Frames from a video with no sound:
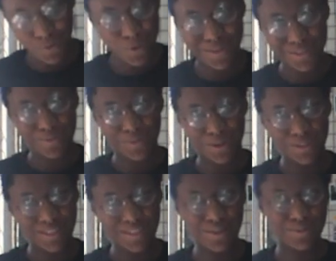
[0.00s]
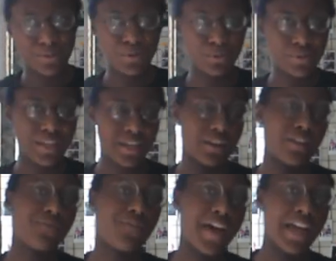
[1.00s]
always loved art since I was a little kid.
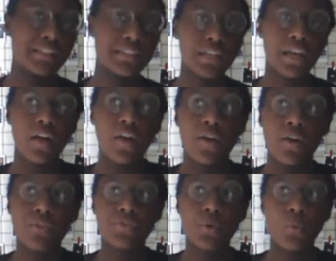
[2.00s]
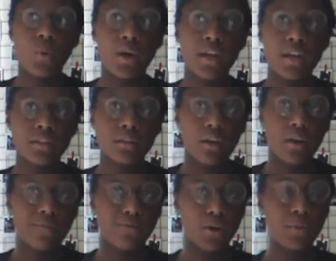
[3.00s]
In fact, the one
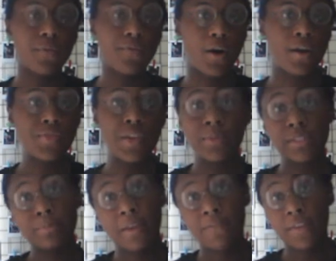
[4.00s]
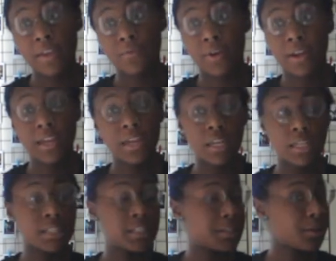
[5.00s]
form of art that was my favorite and
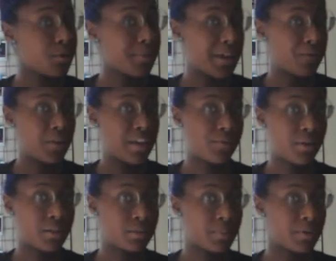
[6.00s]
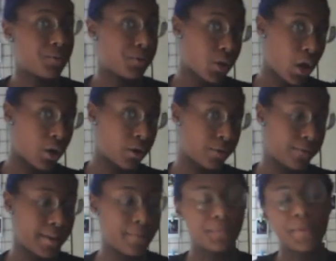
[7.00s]
is still my favorite has been
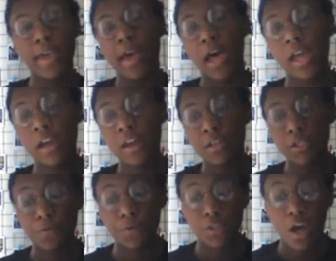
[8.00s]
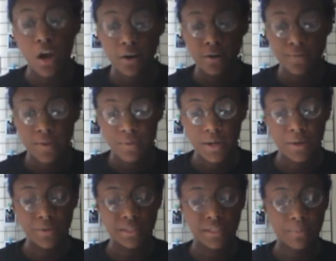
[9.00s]
photography. I got into photography when I
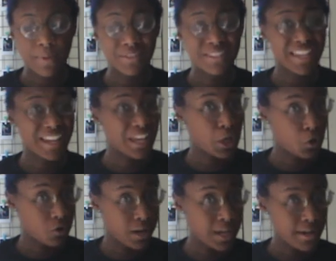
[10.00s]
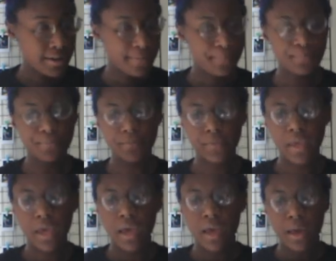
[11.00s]
was in about second grade.
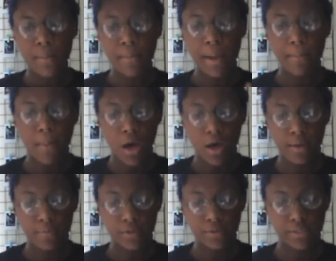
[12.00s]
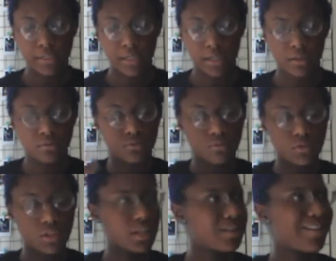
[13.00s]
My mom used to, she,